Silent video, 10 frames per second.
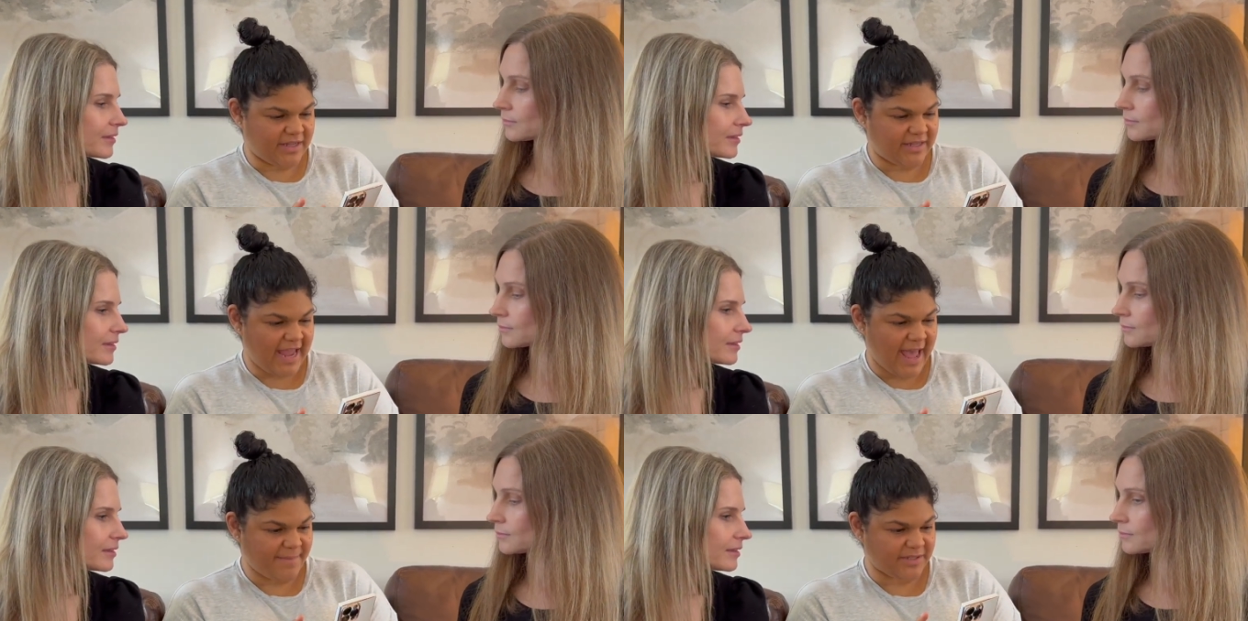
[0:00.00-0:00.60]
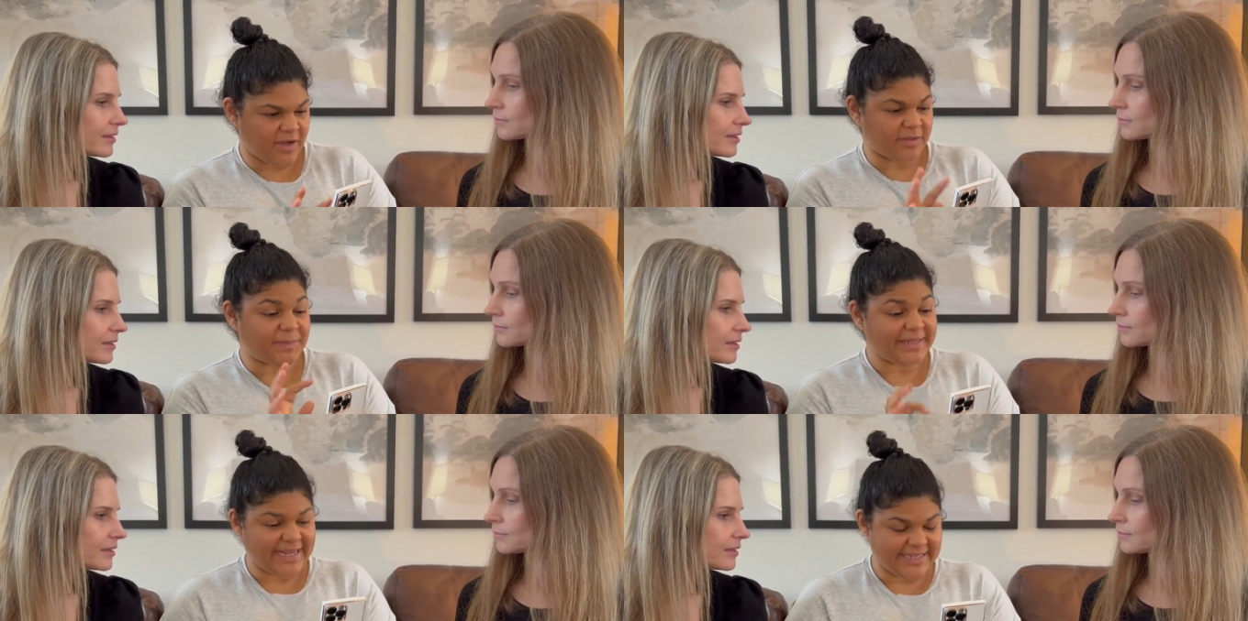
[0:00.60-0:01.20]
Speaker 1: the app is
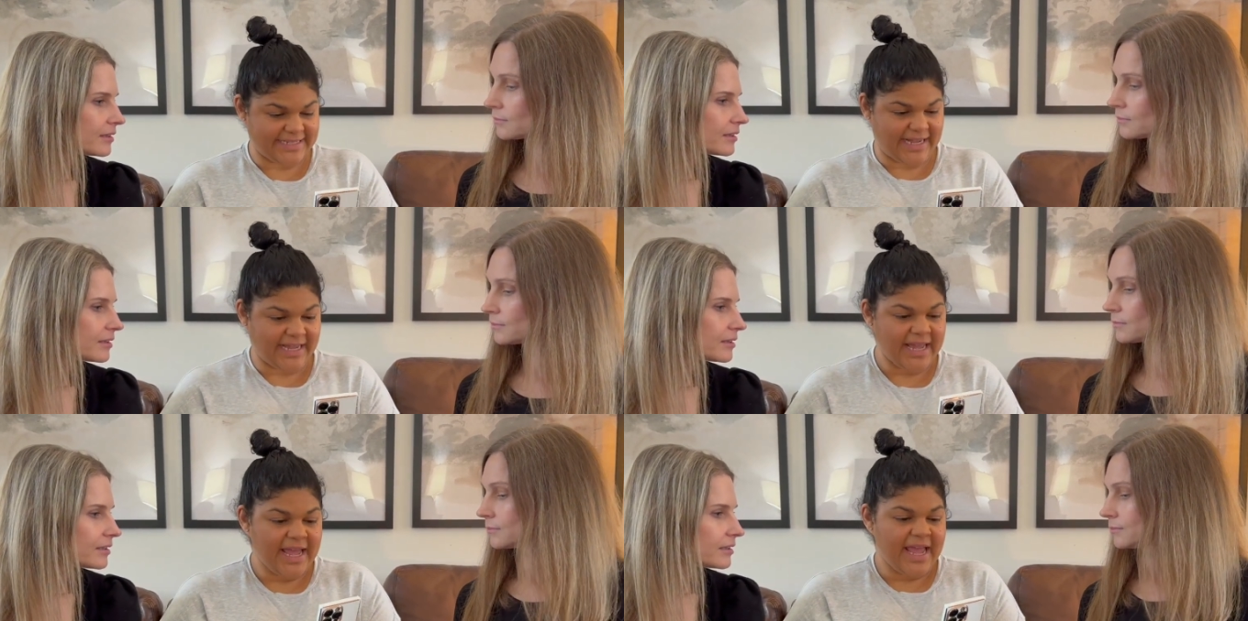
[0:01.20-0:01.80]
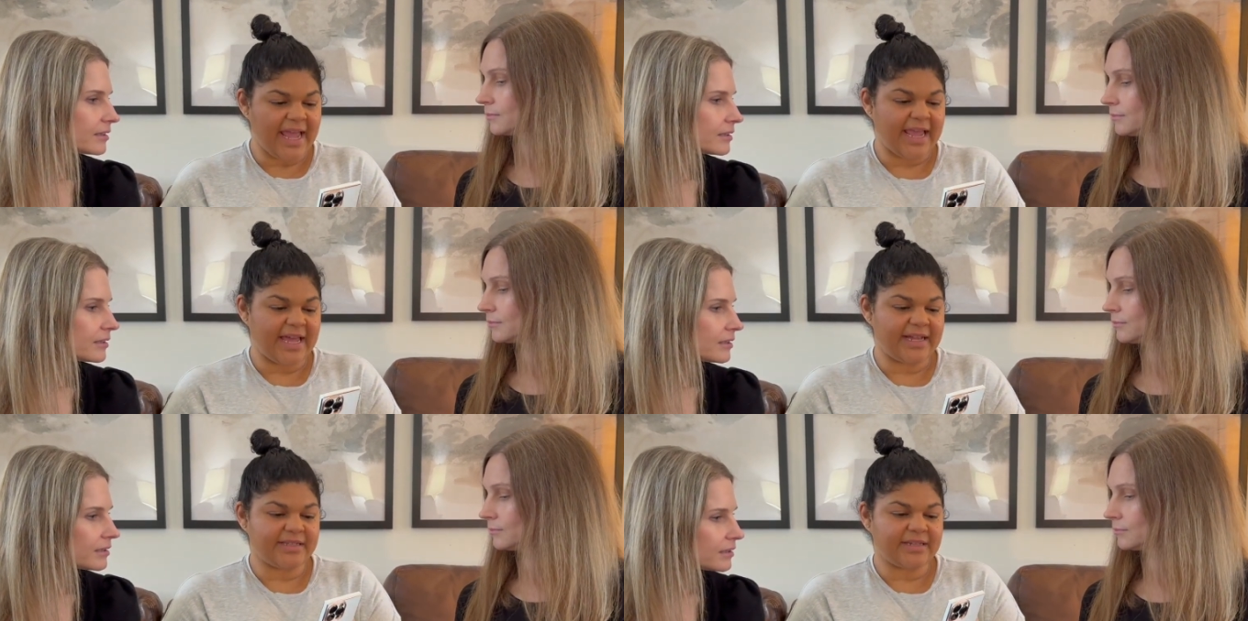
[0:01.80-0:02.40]
called Planta,
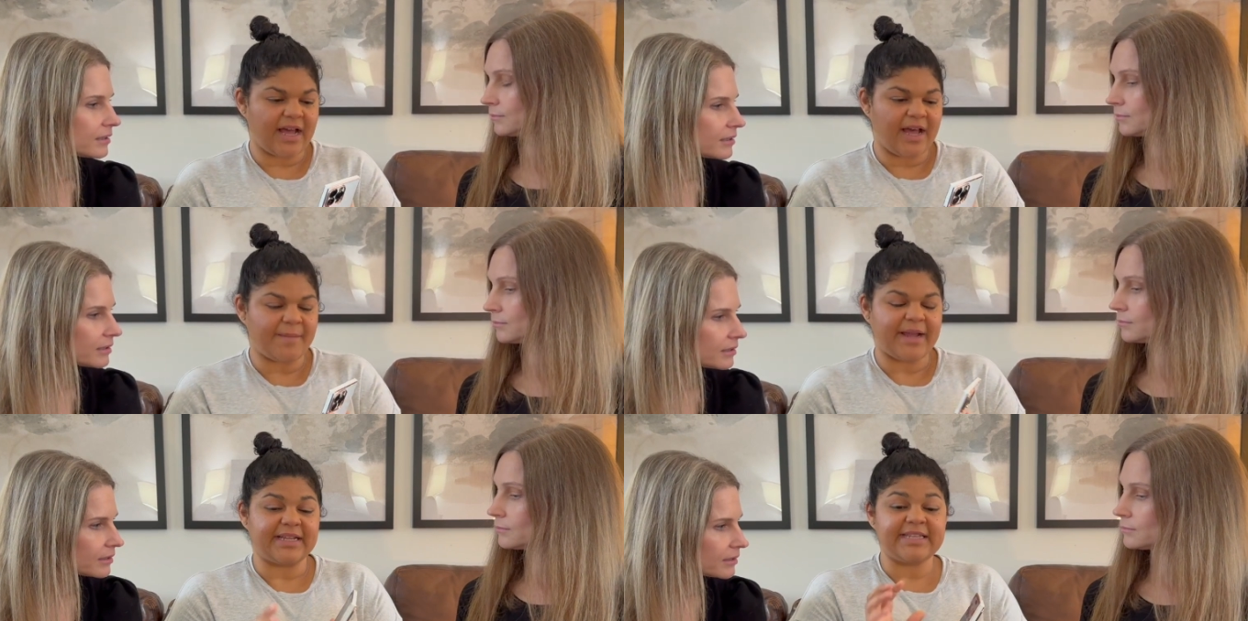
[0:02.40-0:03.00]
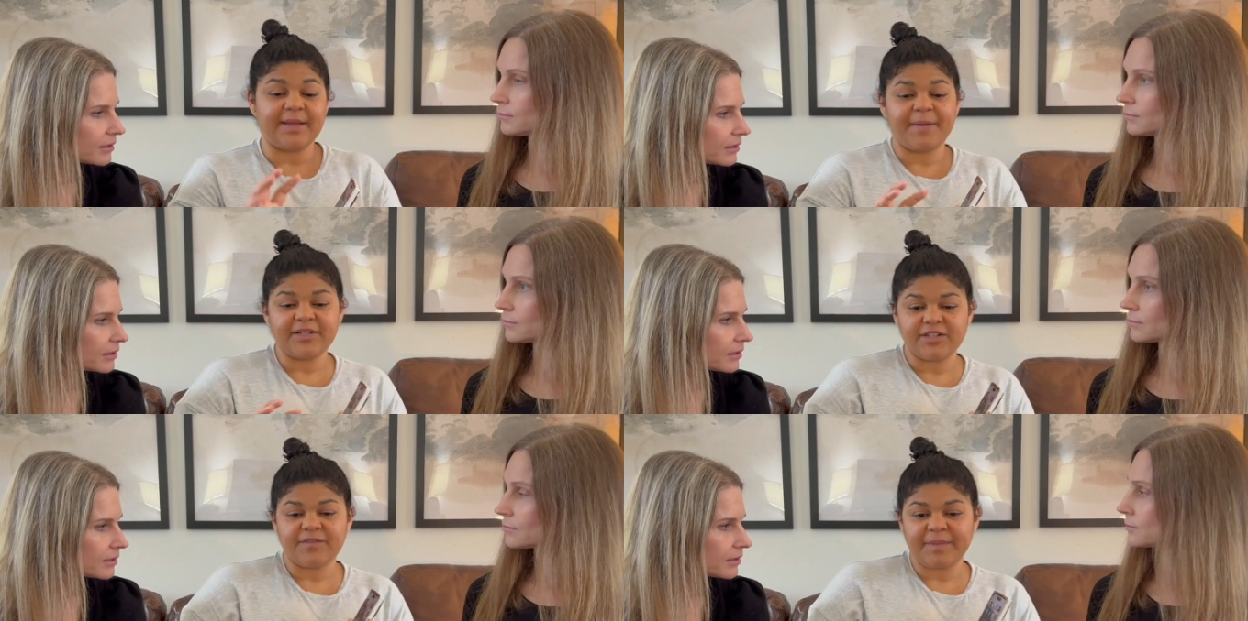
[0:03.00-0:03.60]
and um, I could take pictures of